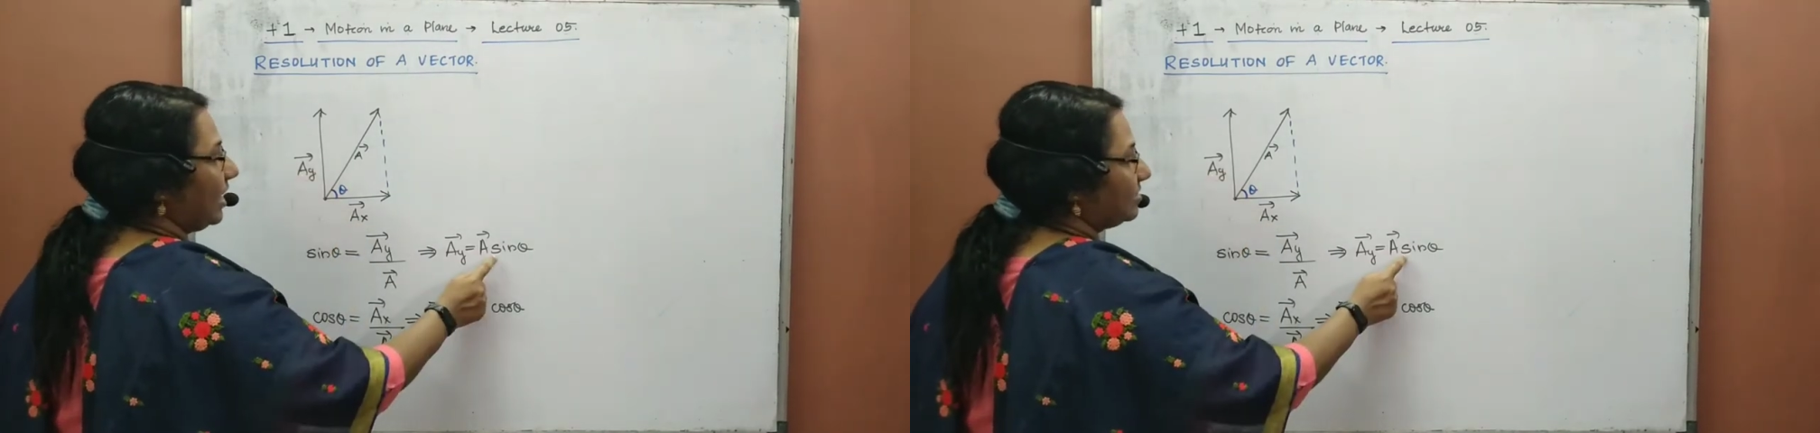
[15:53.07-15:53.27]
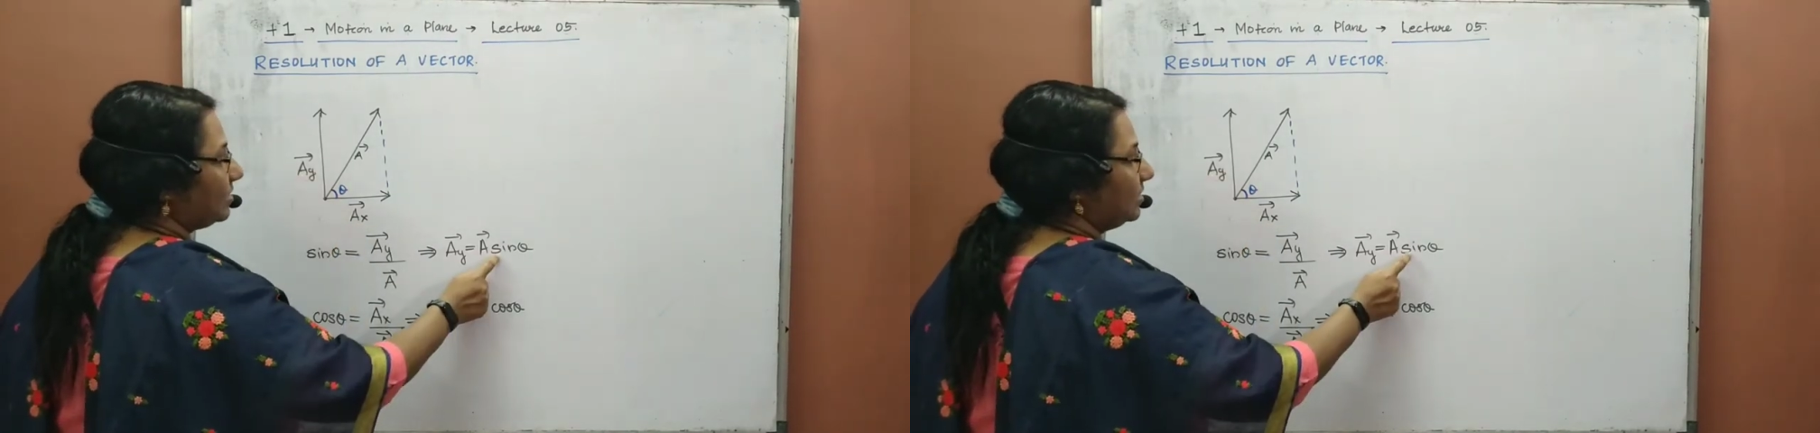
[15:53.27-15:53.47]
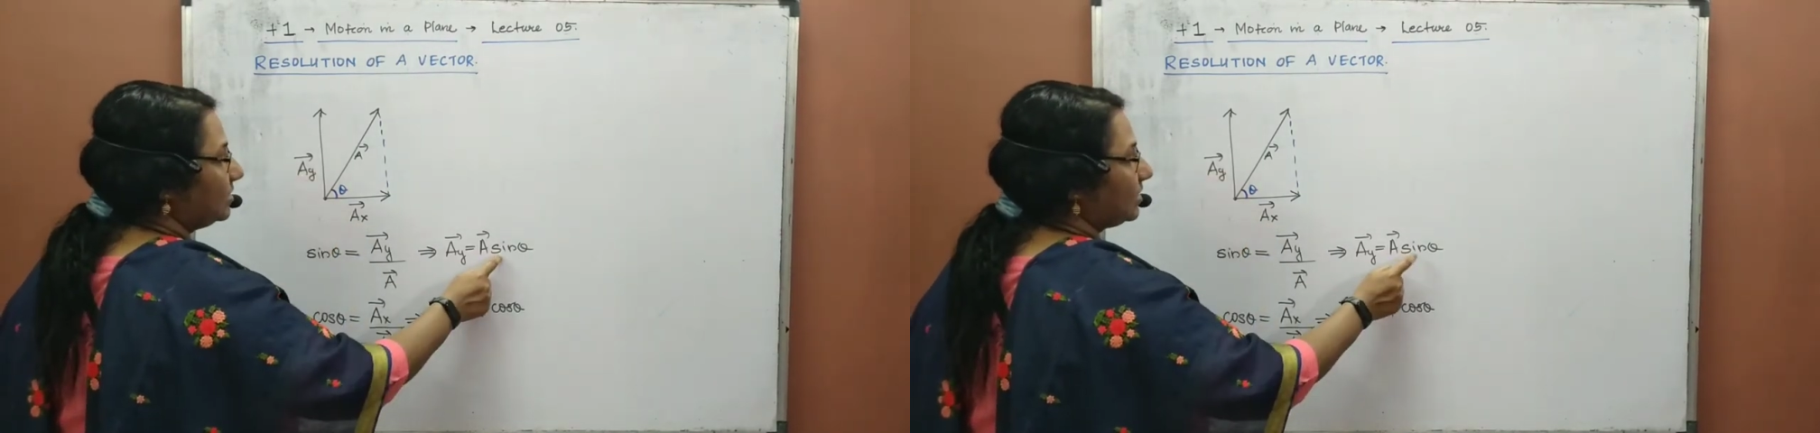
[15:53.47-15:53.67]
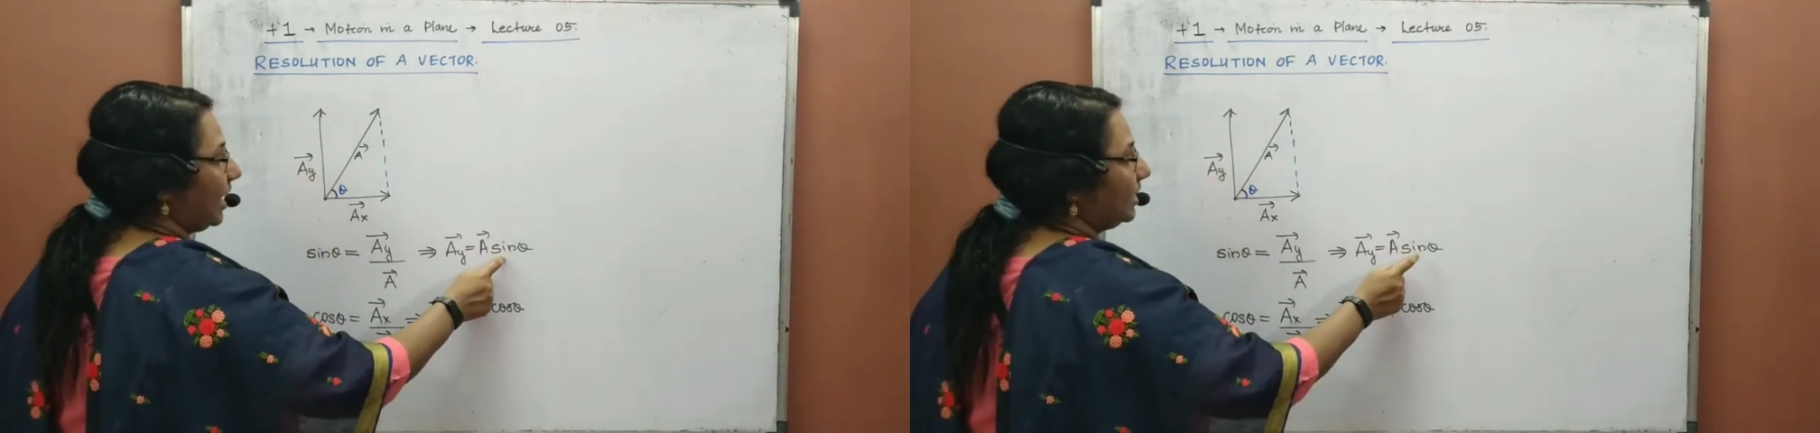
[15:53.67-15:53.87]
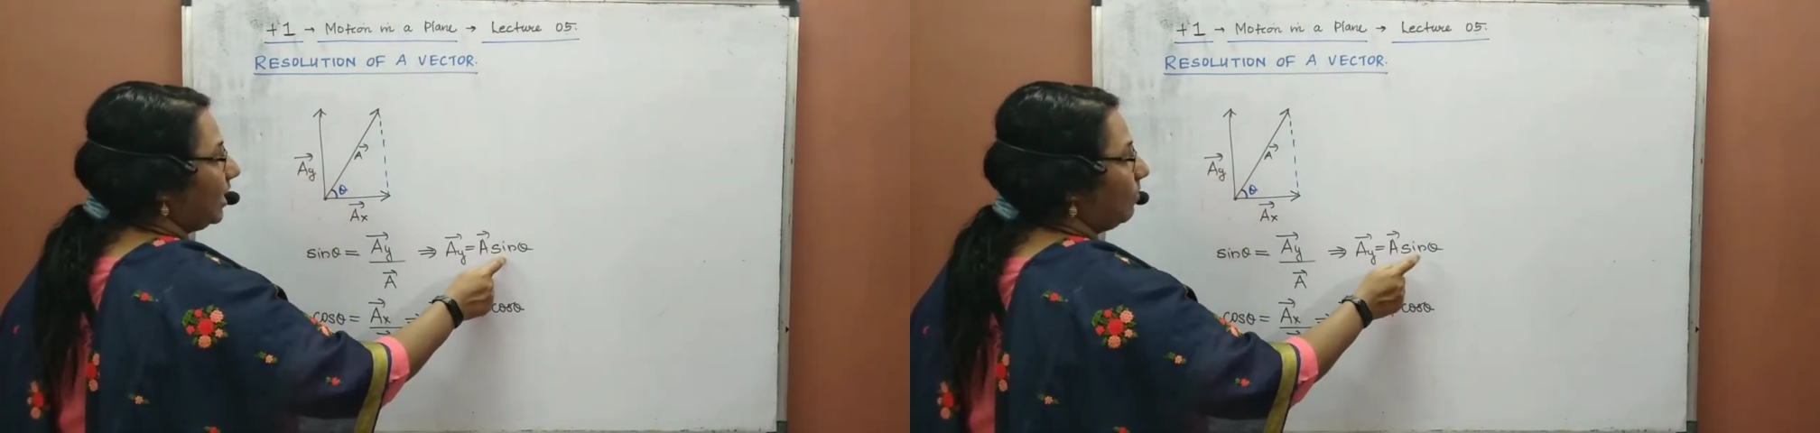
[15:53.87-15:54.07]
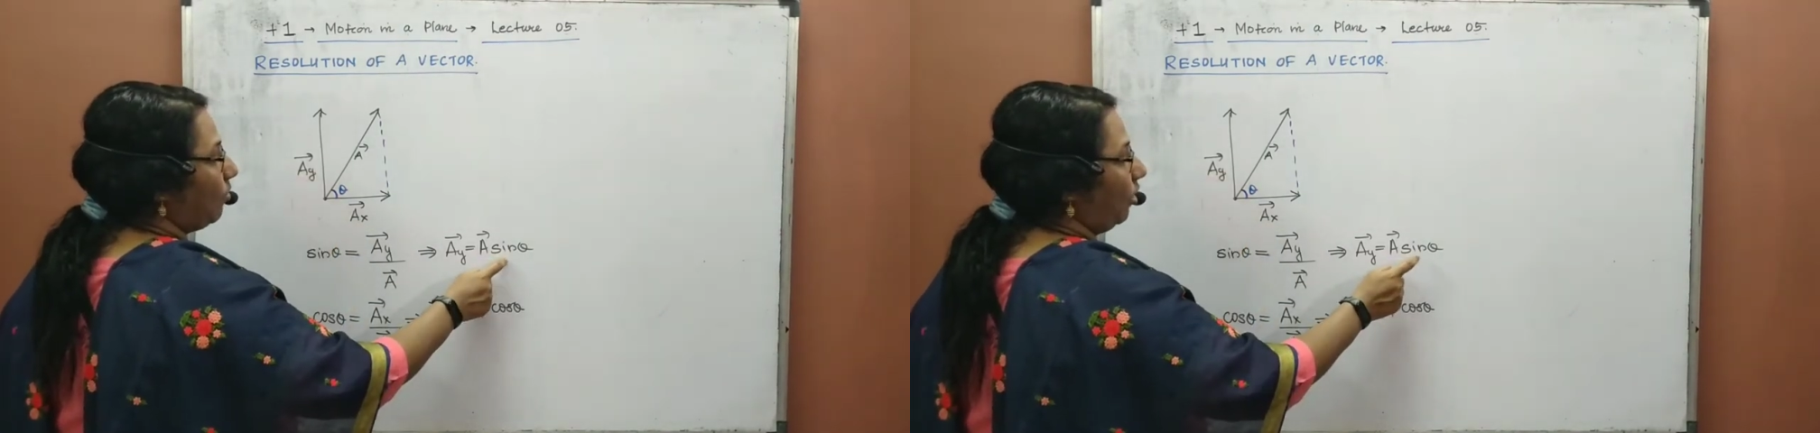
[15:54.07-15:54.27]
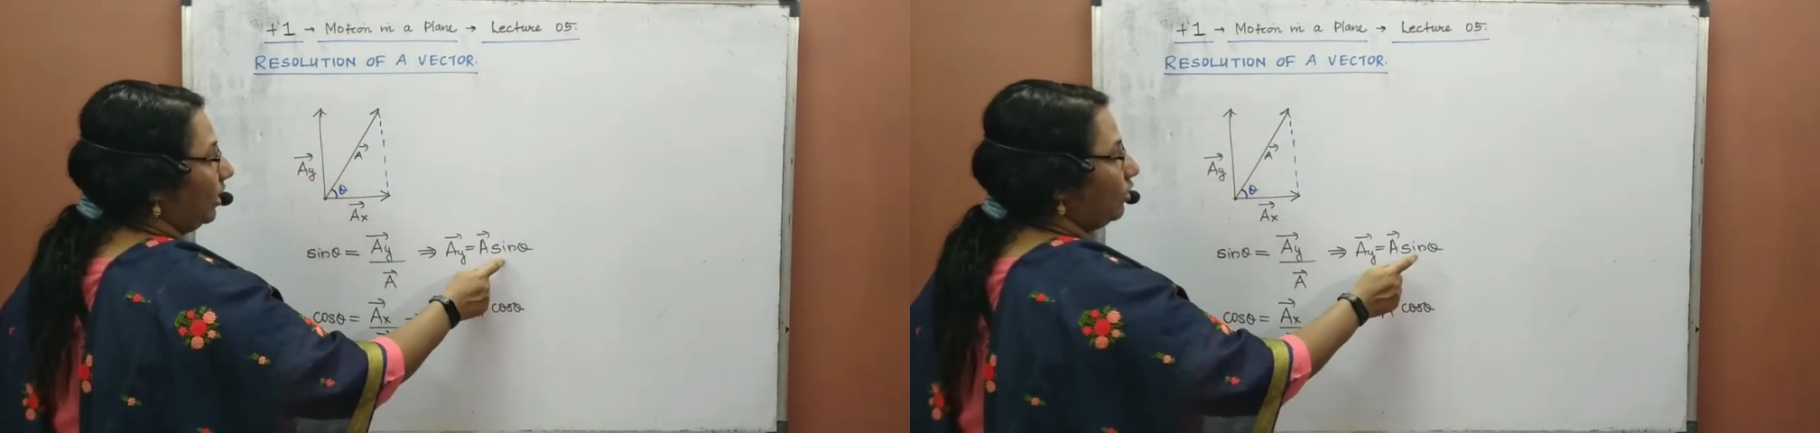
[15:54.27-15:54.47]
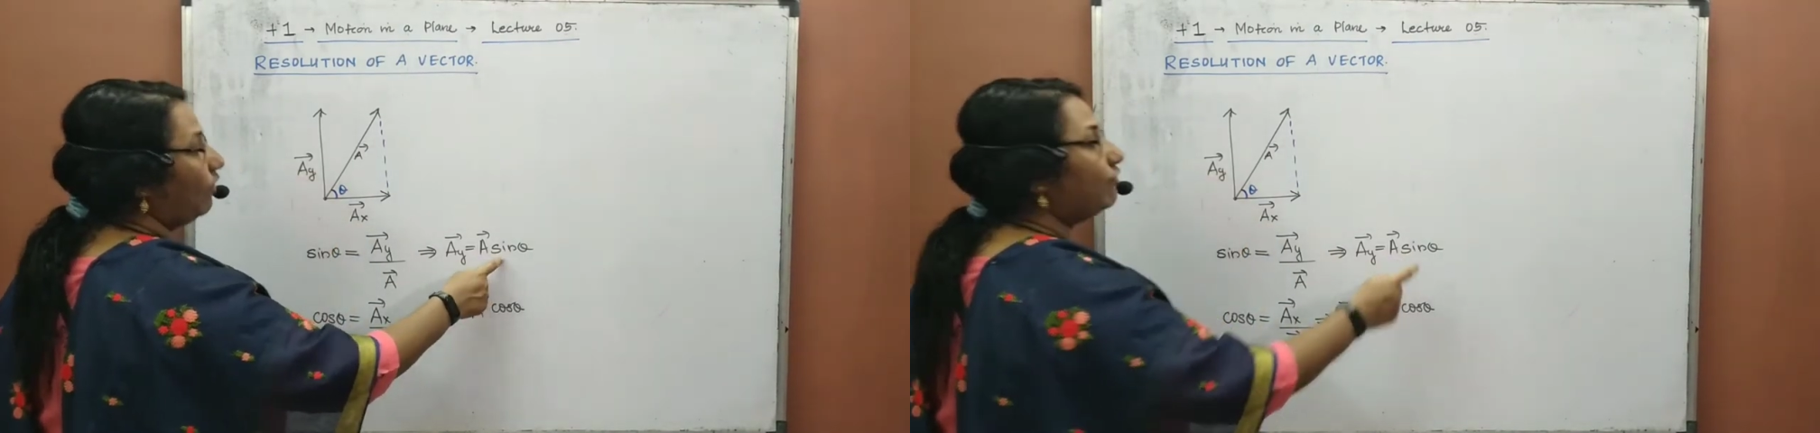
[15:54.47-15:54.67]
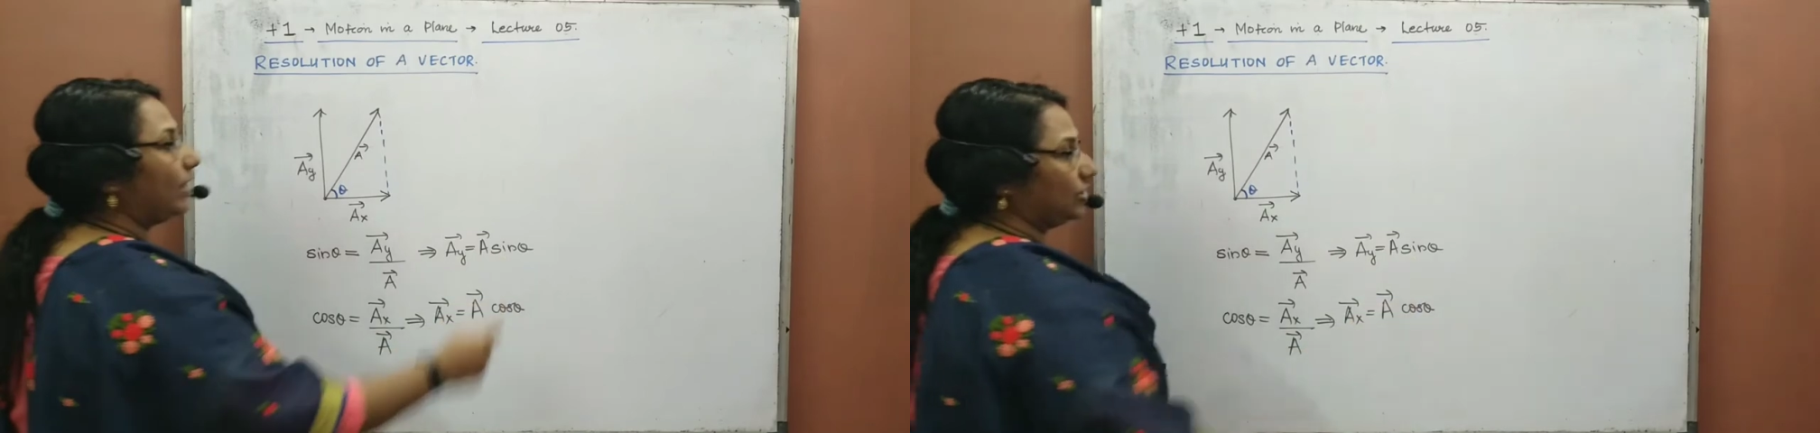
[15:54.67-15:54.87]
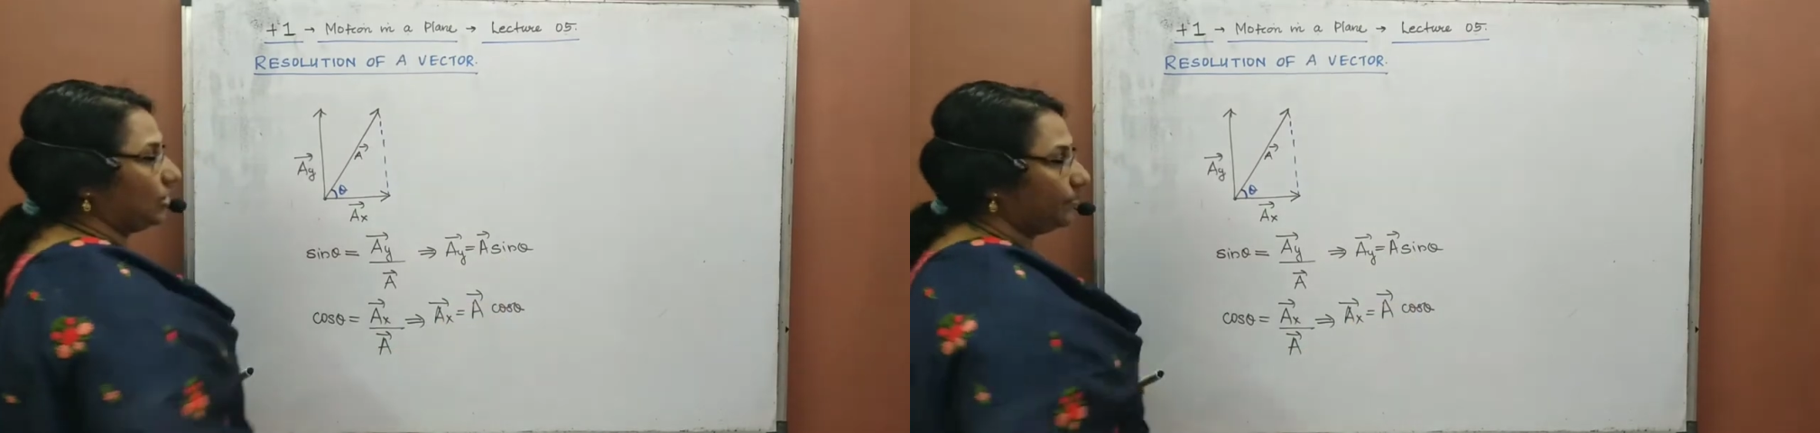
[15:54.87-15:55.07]
as the sine component of
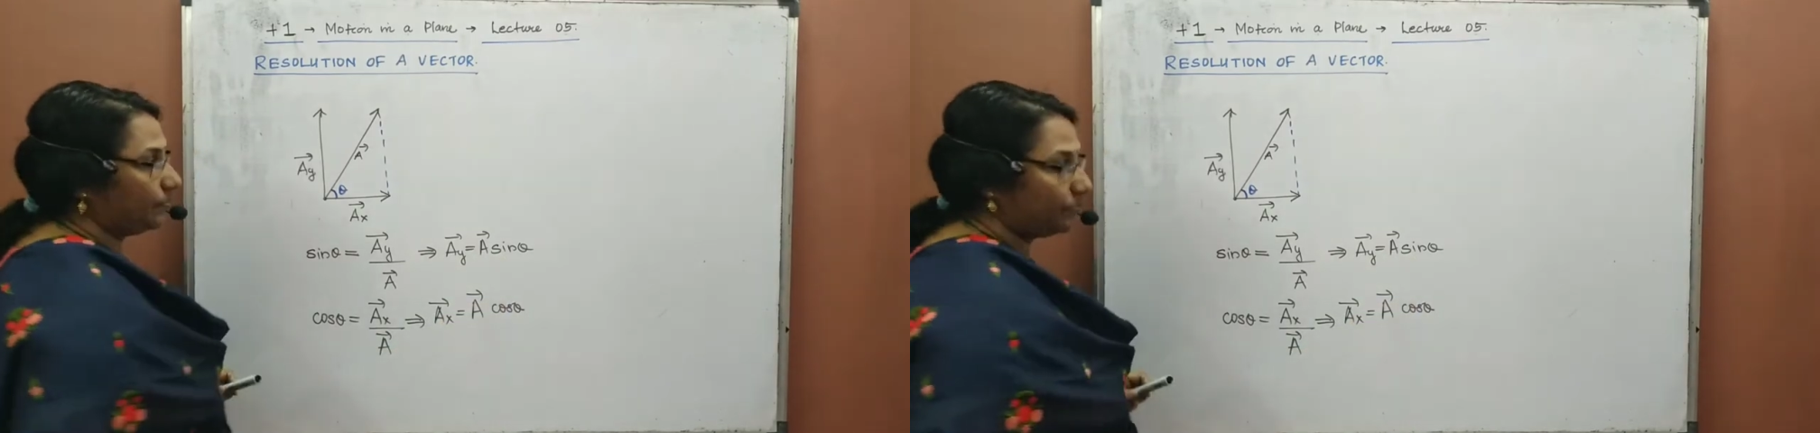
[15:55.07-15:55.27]
vector.